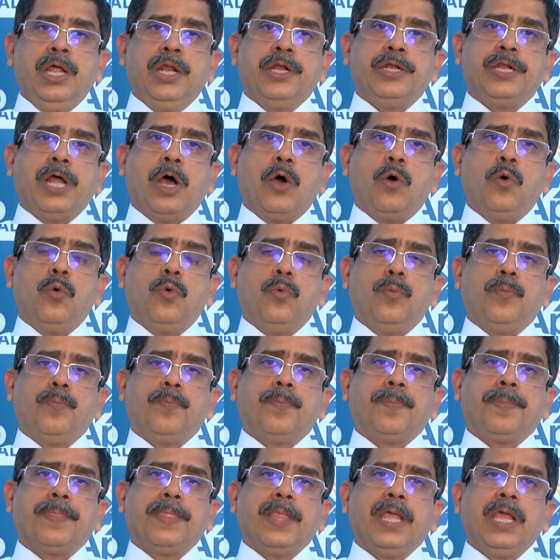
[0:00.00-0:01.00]
Now,
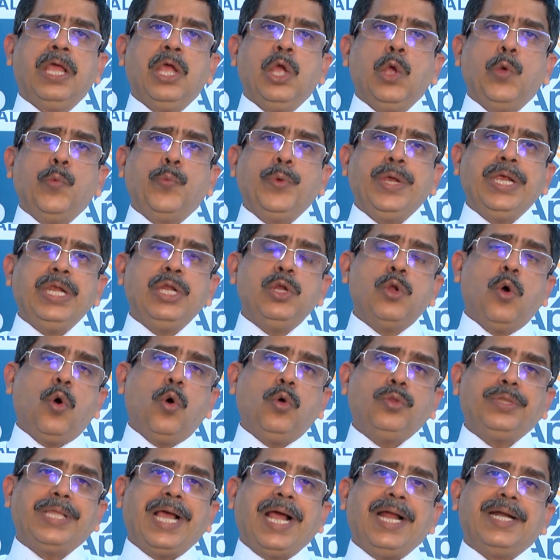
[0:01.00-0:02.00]
we
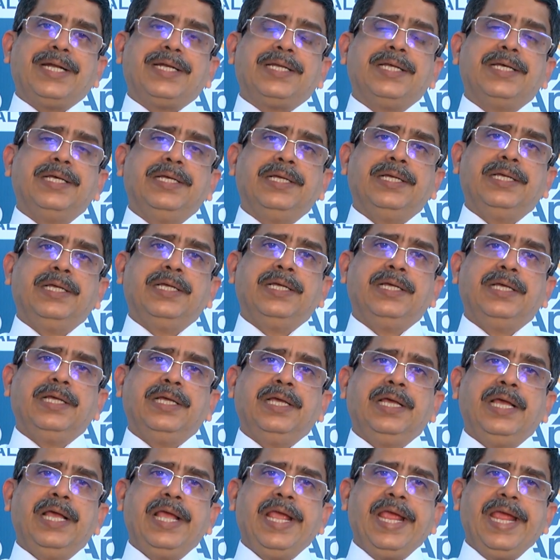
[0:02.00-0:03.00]
know that
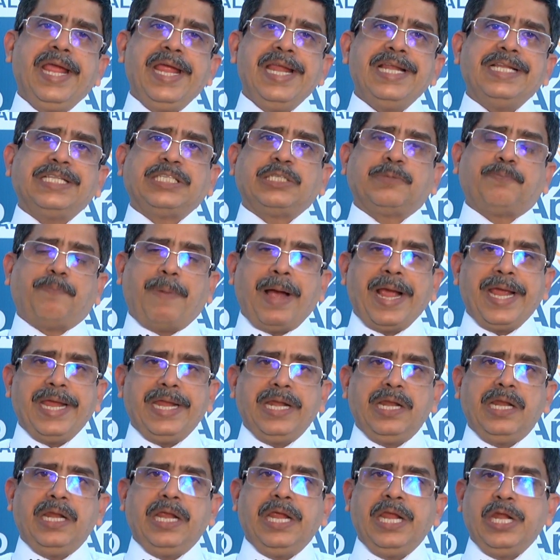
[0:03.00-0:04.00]
in
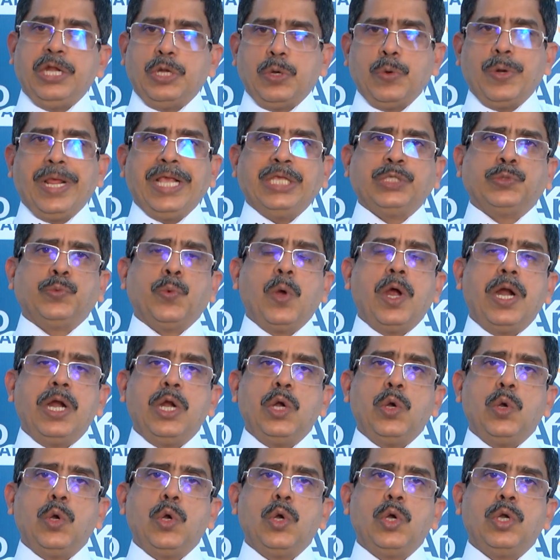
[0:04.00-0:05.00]
spine, in today's
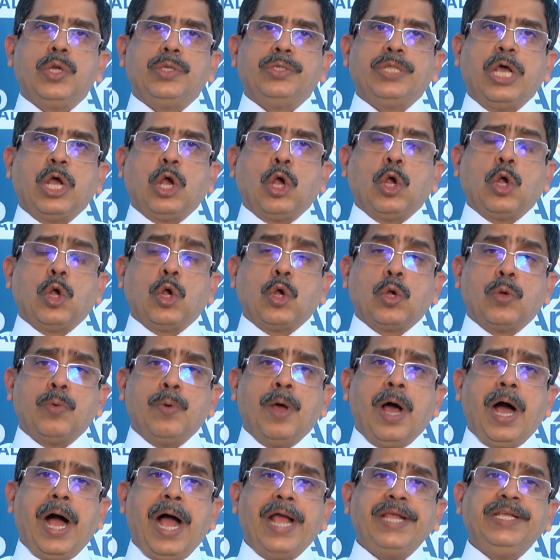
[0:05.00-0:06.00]
world, the
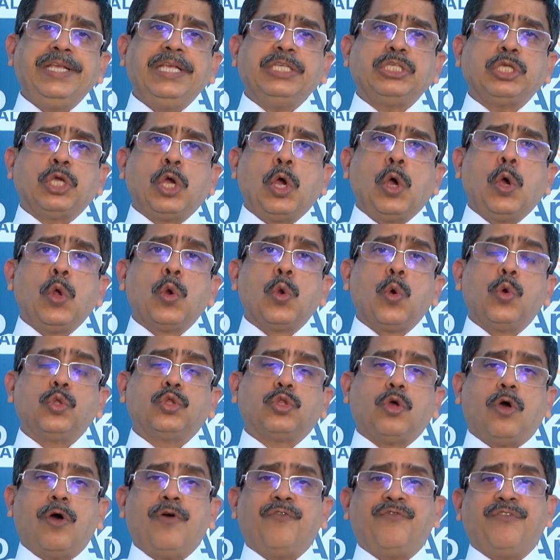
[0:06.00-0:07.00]
highest
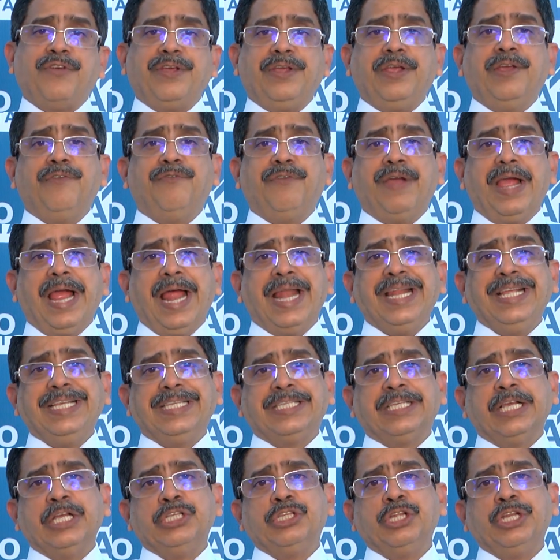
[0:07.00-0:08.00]
growth of, if any
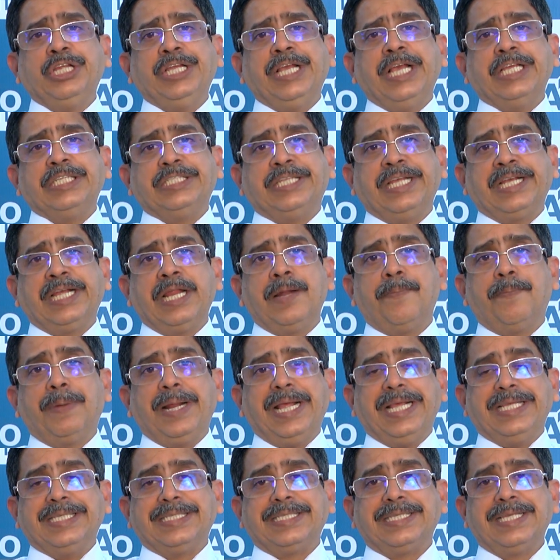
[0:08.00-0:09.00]
surgery has taken
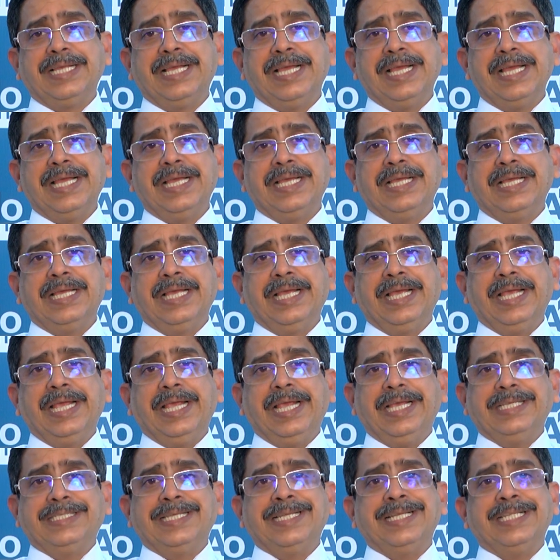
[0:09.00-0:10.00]
place,
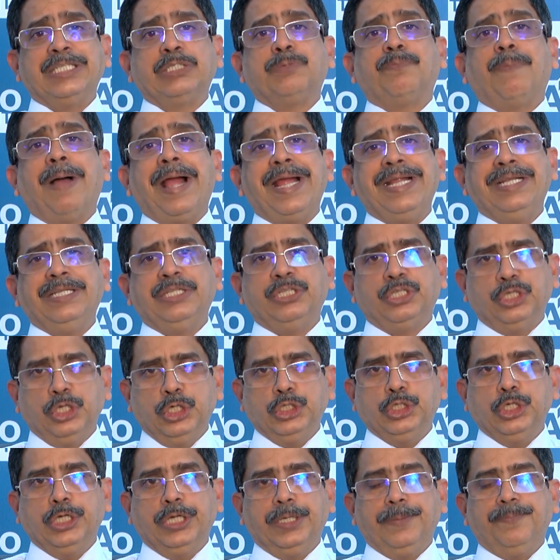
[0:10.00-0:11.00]
is in spine
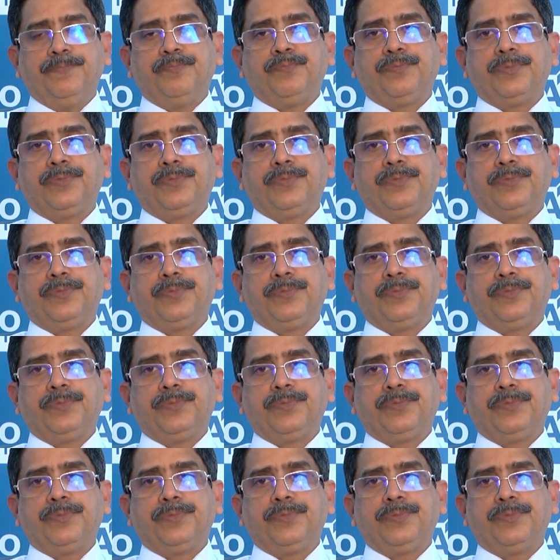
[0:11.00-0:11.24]
surgery.